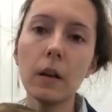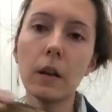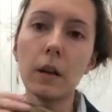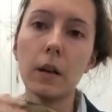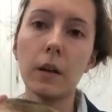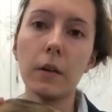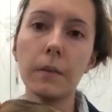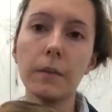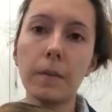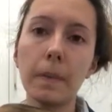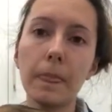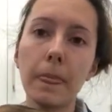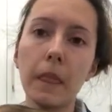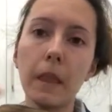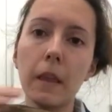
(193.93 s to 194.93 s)

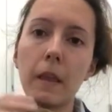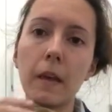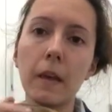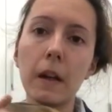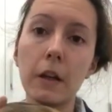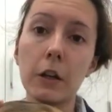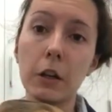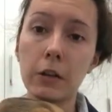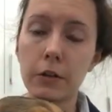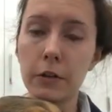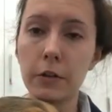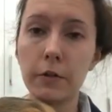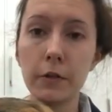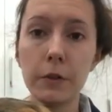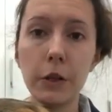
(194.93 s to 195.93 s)
And you can do
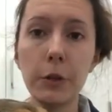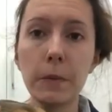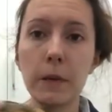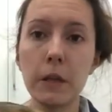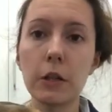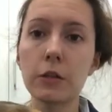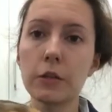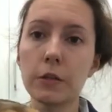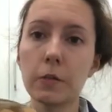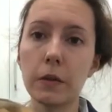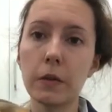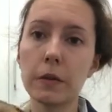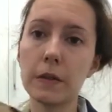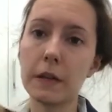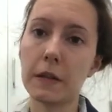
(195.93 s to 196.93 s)
it for 2 minutes, just
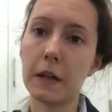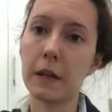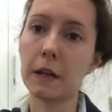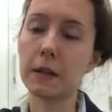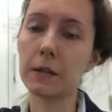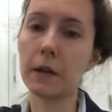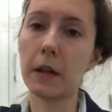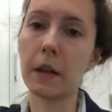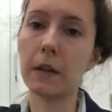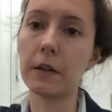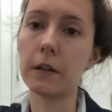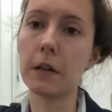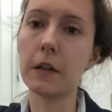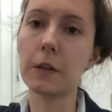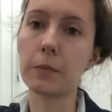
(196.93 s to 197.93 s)
once a day. So again, you
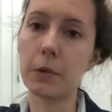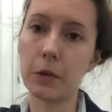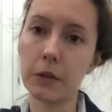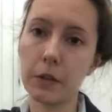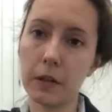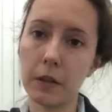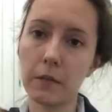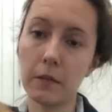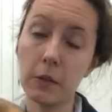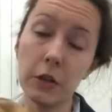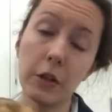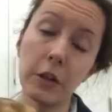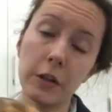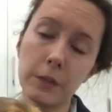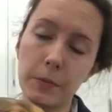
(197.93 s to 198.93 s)
don't need to brush their
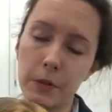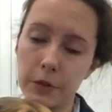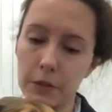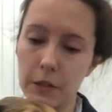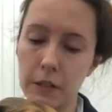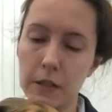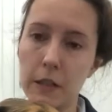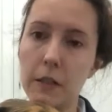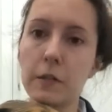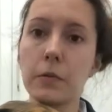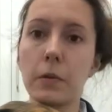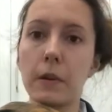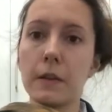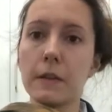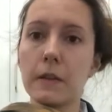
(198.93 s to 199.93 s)
teeth
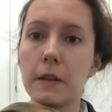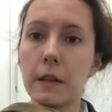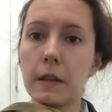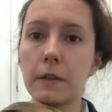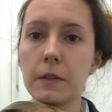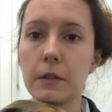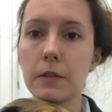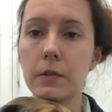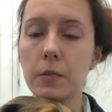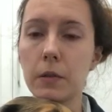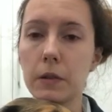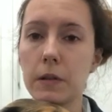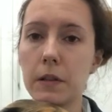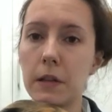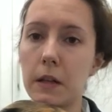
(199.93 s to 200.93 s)
twice a day. So just
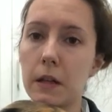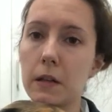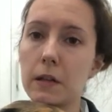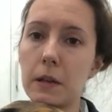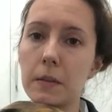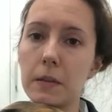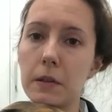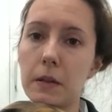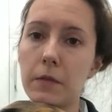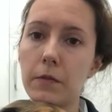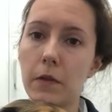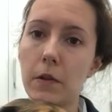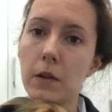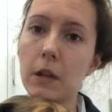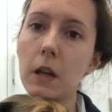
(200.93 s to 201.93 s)
once a day is absolutely
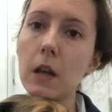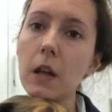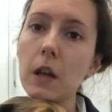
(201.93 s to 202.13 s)
fine.